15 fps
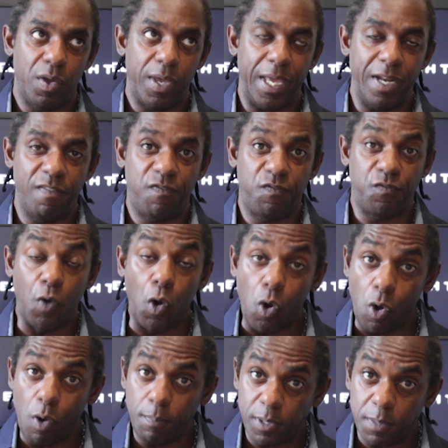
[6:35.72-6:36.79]

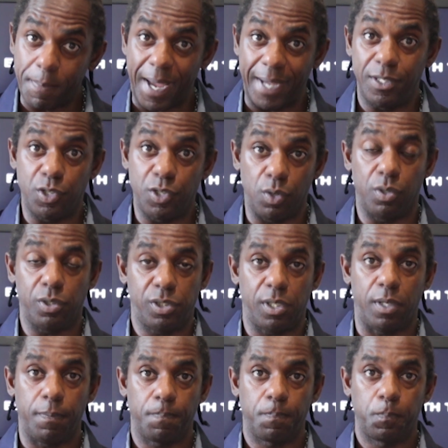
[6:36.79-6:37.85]
informed my
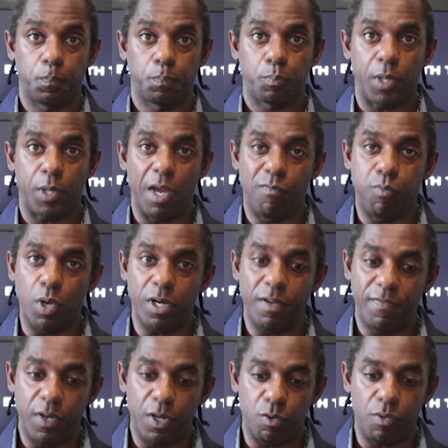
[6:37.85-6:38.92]
daughter of one
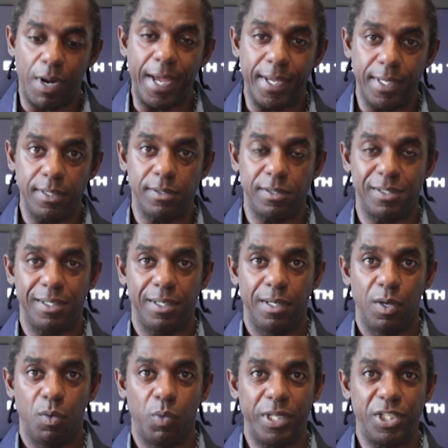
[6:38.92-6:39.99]
of her rights,
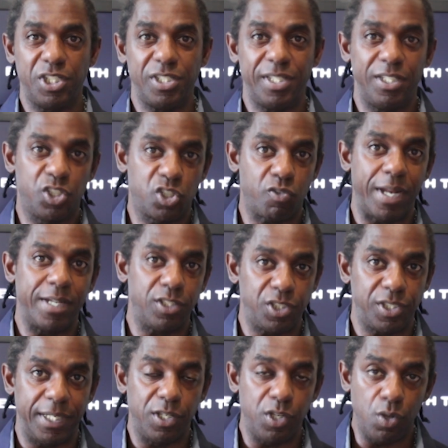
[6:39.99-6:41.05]
which is
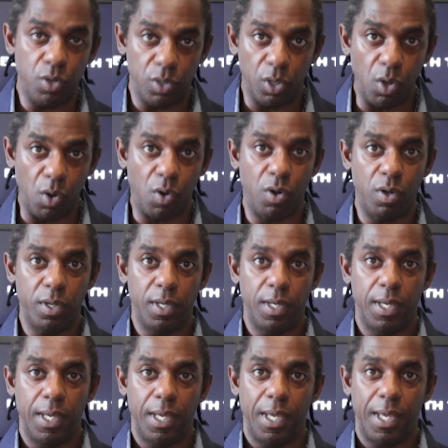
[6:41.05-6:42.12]
entrenched in law.
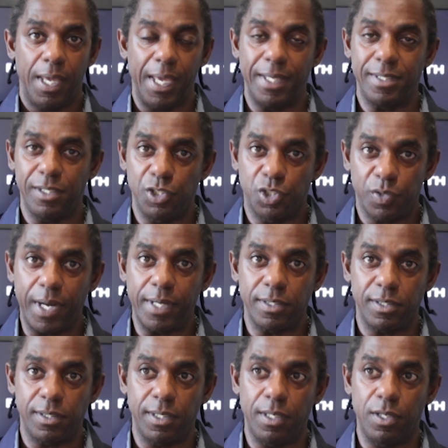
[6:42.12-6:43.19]
It is
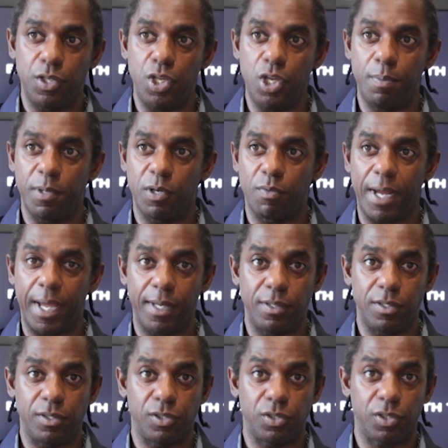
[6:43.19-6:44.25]
entrenched in the Human
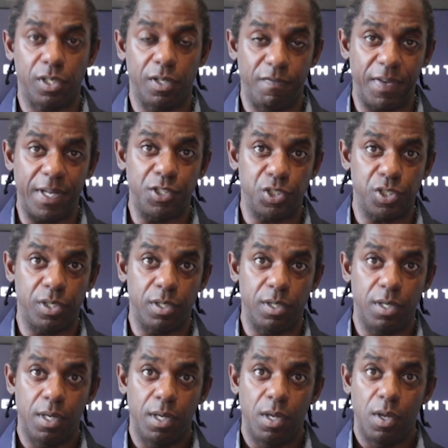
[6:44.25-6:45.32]
Rights Convention
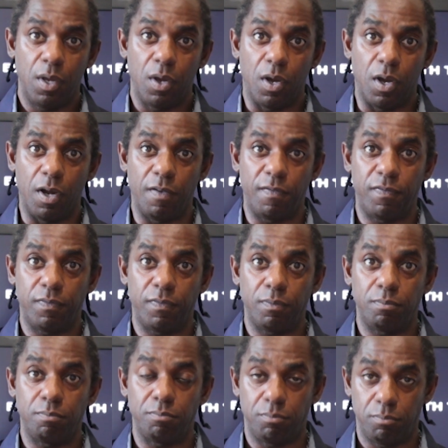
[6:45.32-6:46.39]
of
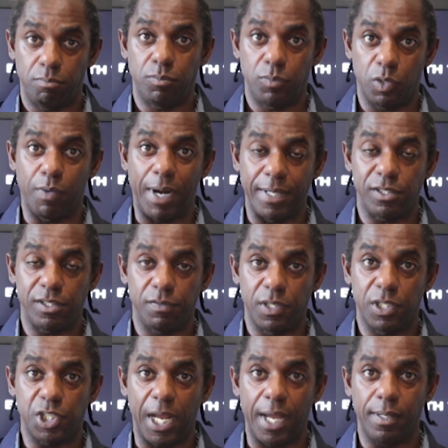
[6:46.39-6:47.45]
the rights of the
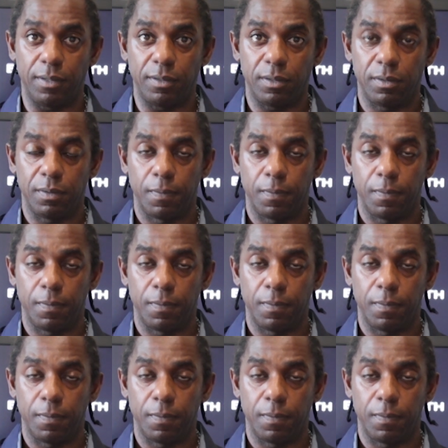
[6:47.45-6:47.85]
child.